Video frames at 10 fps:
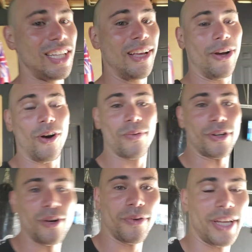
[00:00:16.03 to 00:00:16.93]
over and
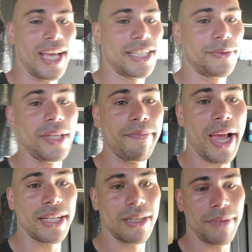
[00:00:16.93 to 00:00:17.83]
over again has really
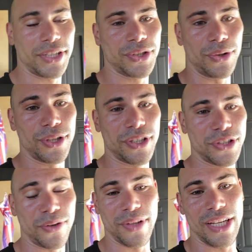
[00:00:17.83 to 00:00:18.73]
banged up my shoulders
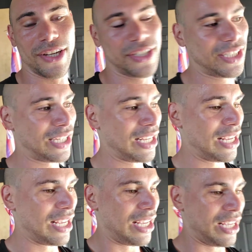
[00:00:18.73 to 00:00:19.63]
over the years.
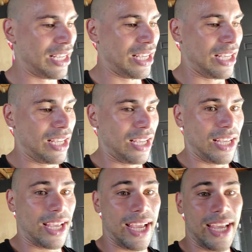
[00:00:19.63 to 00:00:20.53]

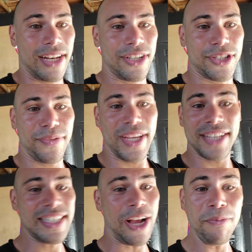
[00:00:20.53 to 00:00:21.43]
And surfing
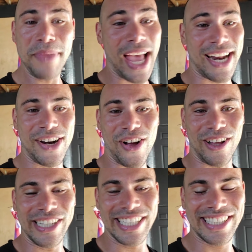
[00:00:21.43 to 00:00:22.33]
hasn't helped that at
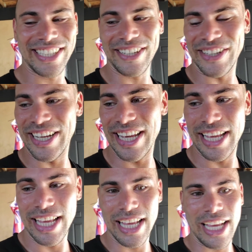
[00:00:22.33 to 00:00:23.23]
all. So
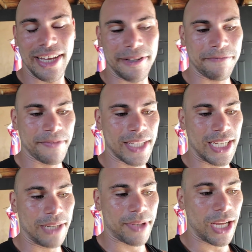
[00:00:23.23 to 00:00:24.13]

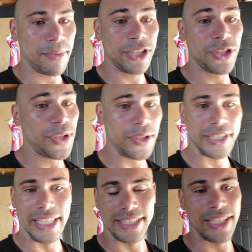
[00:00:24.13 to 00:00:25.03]
the combination of those
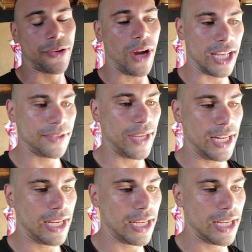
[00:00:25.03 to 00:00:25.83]
things and CrossFit,